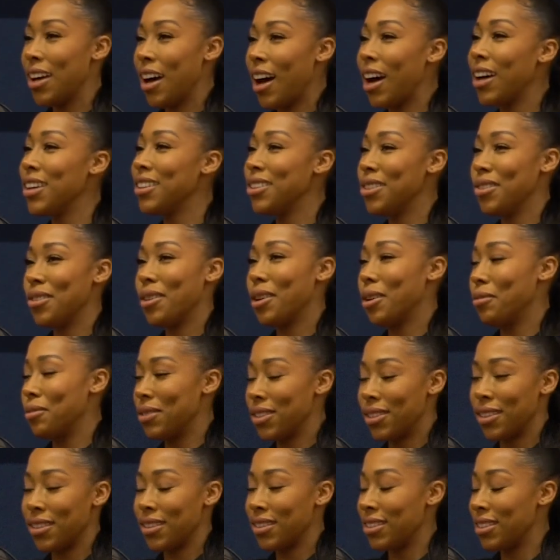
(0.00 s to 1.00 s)
I thought I
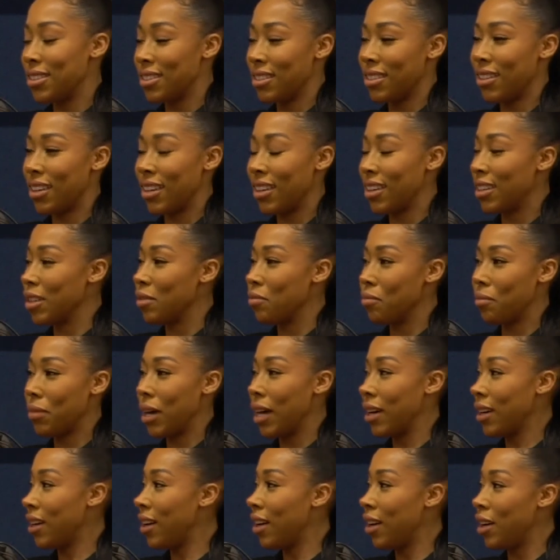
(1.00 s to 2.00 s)
was going to like
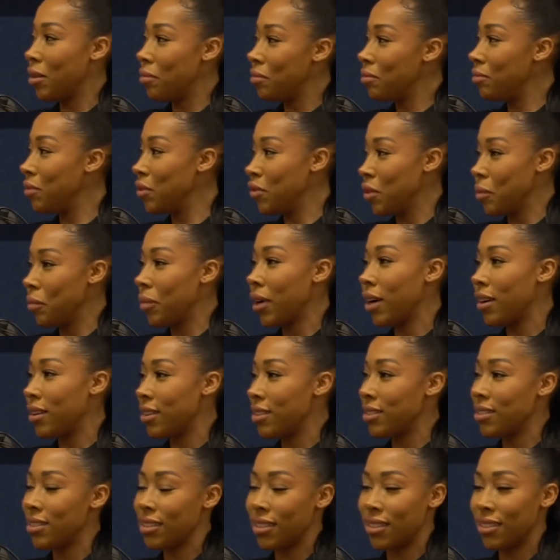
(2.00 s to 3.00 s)
pack up, move to
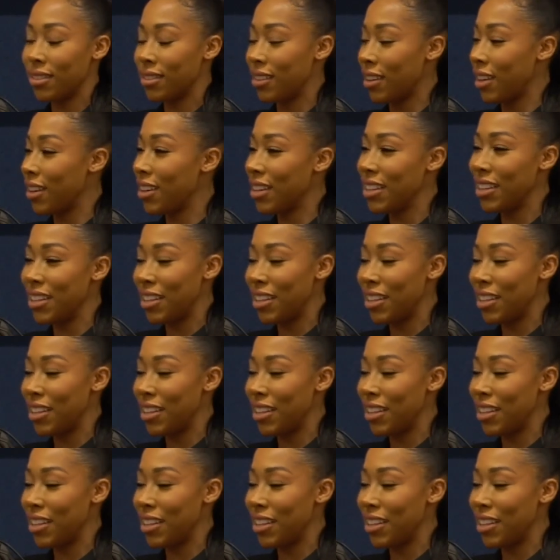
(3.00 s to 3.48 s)
Paris and like